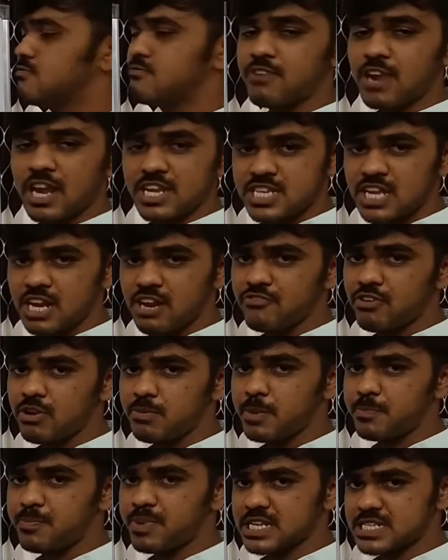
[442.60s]
flagellum will
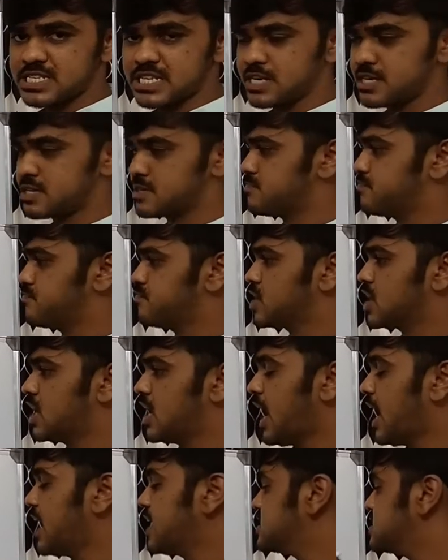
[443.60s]
be present,
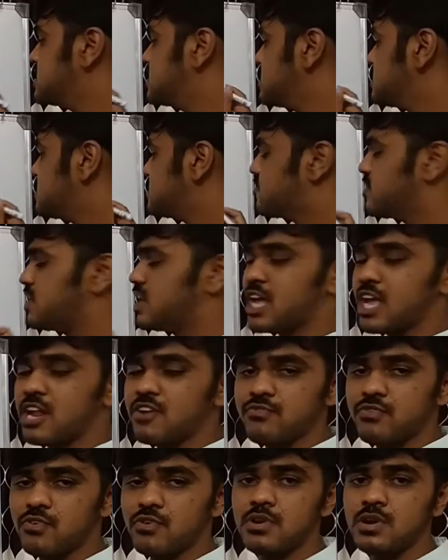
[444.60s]
and this will
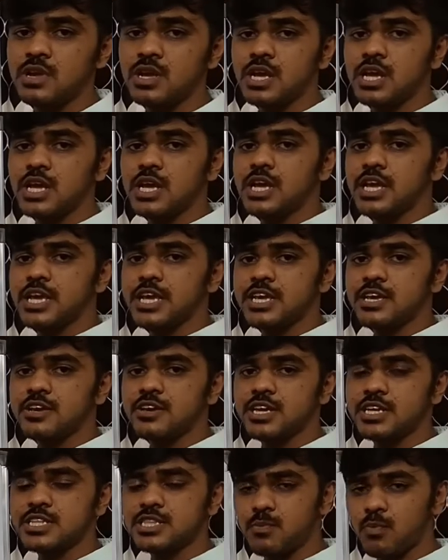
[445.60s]
helpful
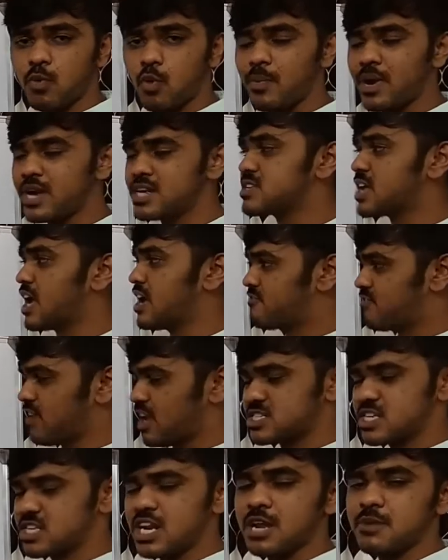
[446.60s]
in the movements and
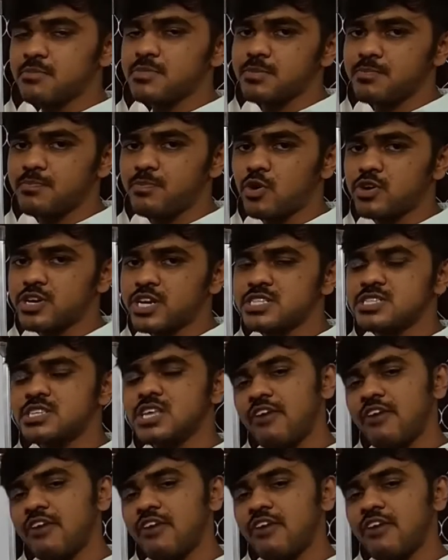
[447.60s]
flagellum importance.